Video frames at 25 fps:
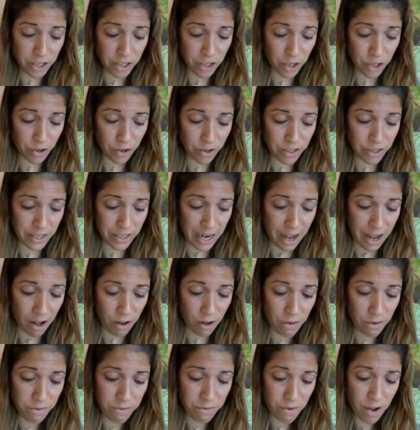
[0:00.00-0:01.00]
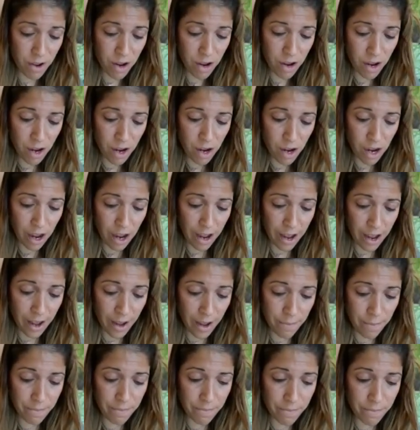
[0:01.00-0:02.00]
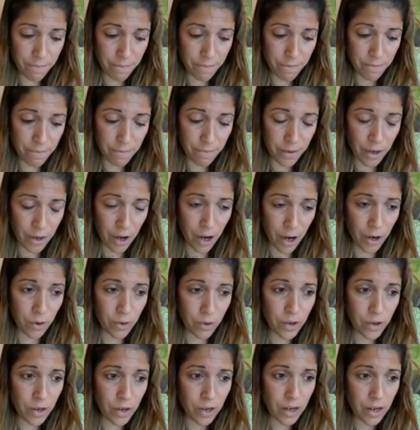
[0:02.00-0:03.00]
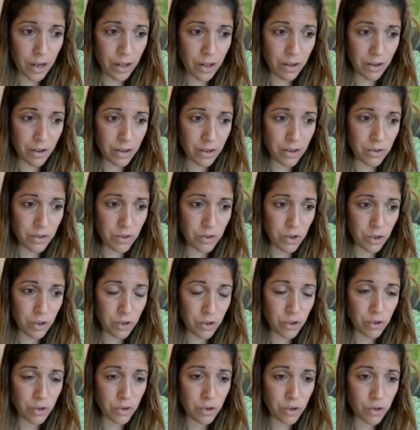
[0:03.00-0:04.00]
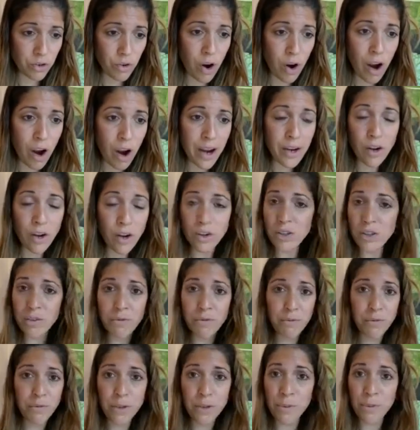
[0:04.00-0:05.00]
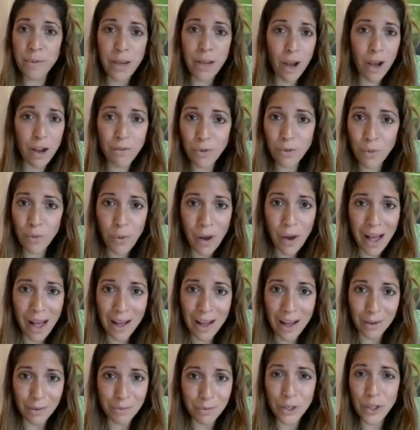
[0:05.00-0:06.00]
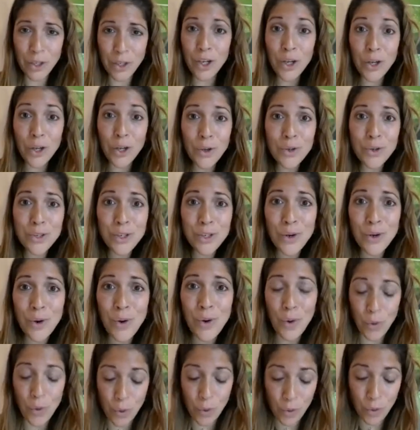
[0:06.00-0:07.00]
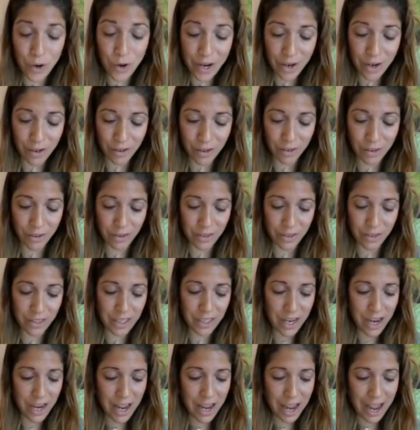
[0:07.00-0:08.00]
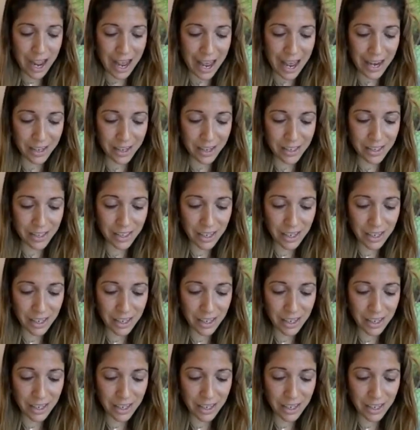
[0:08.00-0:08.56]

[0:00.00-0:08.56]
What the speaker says: to yourself, you know, try not to be overwhelmed, use your oils, and